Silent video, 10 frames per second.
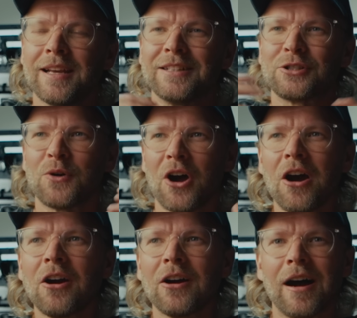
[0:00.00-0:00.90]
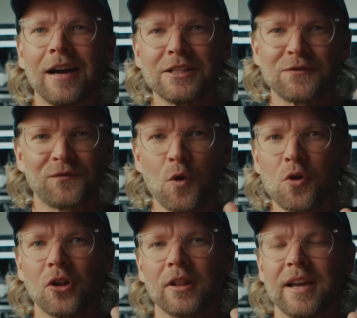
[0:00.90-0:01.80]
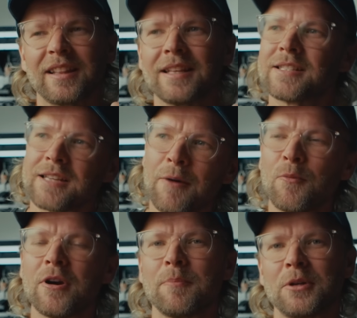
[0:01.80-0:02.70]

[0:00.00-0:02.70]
And so our eyes focal length is somewhere